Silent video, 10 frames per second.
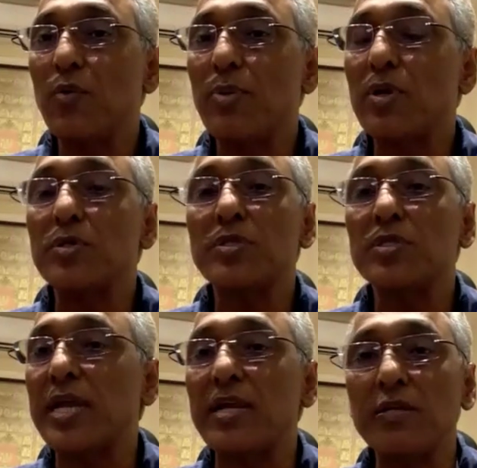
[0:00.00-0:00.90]
because the
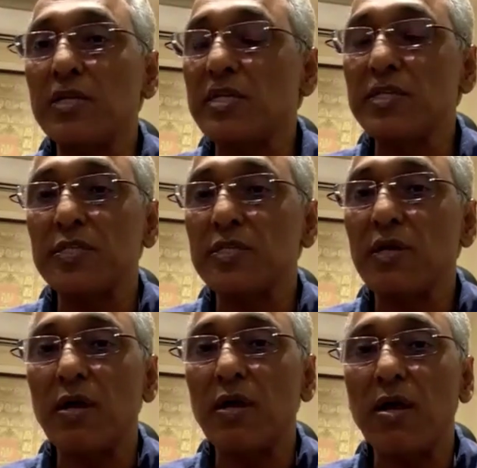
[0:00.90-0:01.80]
secondaries
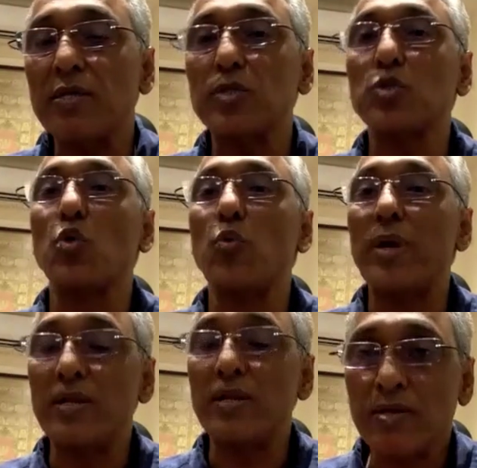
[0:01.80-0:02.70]
is so well,